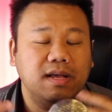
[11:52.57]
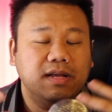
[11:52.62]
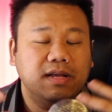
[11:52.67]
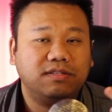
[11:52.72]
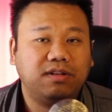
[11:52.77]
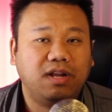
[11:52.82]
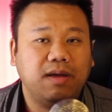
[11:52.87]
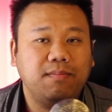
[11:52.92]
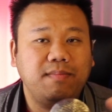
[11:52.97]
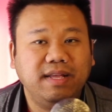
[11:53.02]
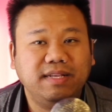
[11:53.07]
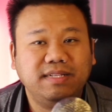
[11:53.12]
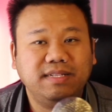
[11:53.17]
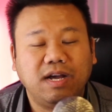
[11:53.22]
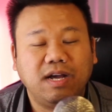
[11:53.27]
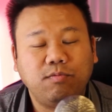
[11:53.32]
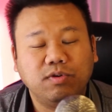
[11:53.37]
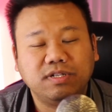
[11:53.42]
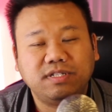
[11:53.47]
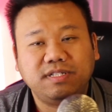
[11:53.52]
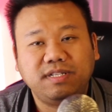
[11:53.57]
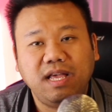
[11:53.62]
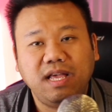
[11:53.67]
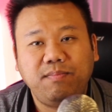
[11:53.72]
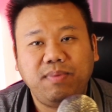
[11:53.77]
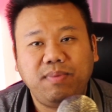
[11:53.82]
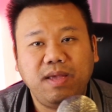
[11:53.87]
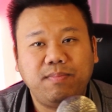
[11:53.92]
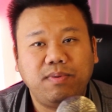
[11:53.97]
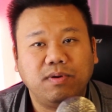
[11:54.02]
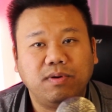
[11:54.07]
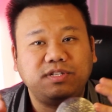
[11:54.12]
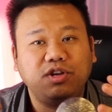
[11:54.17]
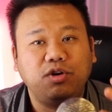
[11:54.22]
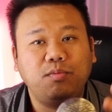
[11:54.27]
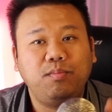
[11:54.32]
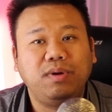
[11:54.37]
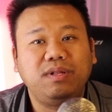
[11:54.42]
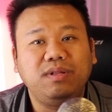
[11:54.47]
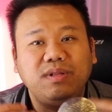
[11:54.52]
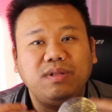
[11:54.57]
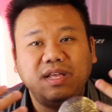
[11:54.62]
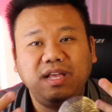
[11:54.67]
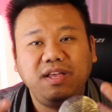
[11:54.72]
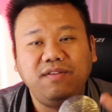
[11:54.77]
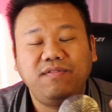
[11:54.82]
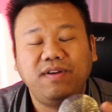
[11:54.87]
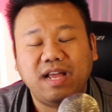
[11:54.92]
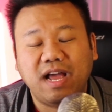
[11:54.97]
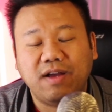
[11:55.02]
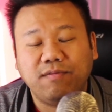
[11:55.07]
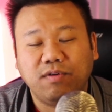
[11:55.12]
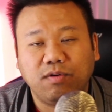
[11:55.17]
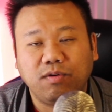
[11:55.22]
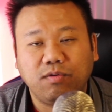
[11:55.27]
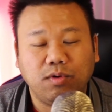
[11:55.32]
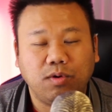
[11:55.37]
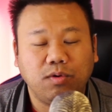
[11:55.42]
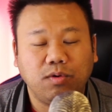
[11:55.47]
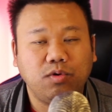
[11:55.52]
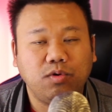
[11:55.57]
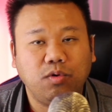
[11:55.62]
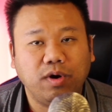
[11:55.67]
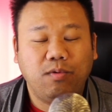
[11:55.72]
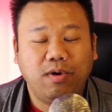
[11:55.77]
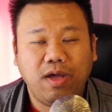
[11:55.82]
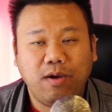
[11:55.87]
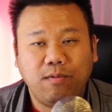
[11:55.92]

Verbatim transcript: So that means that we're seeing people still believe in Evergrow Coin.